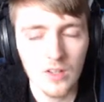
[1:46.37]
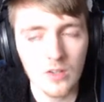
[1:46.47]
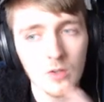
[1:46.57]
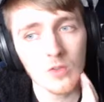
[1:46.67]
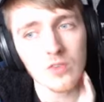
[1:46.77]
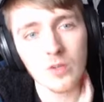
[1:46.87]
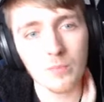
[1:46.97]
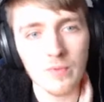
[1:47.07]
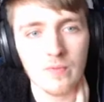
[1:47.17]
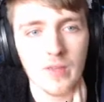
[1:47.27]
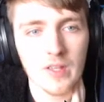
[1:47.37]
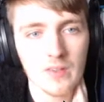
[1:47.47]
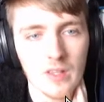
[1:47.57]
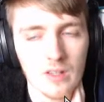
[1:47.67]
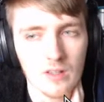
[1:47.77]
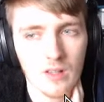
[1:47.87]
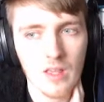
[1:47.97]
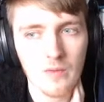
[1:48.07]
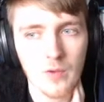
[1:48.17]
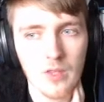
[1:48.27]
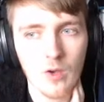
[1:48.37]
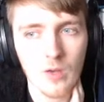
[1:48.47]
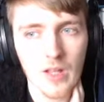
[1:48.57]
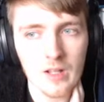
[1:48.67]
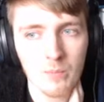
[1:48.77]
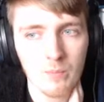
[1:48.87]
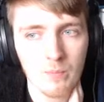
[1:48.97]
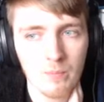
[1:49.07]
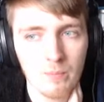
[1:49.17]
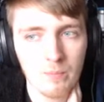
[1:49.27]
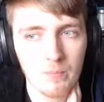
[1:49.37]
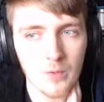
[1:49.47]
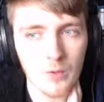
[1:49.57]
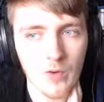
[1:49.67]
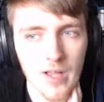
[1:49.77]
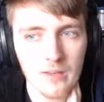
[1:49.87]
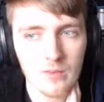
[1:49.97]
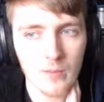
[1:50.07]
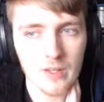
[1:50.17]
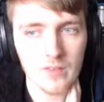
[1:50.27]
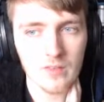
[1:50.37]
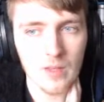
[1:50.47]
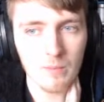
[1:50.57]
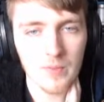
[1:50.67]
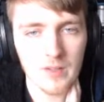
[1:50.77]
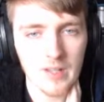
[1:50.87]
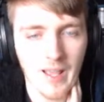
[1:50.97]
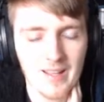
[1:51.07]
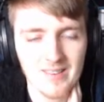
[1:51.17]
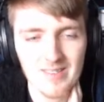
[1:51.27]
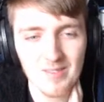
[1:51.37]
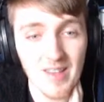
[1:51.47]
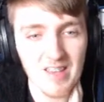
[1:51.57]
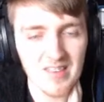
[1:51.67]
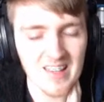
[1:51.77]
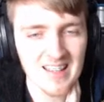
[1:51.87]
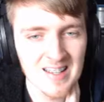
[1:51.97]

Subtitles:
Could also be fixing if we go like blue-red. We could dip the dance maybe.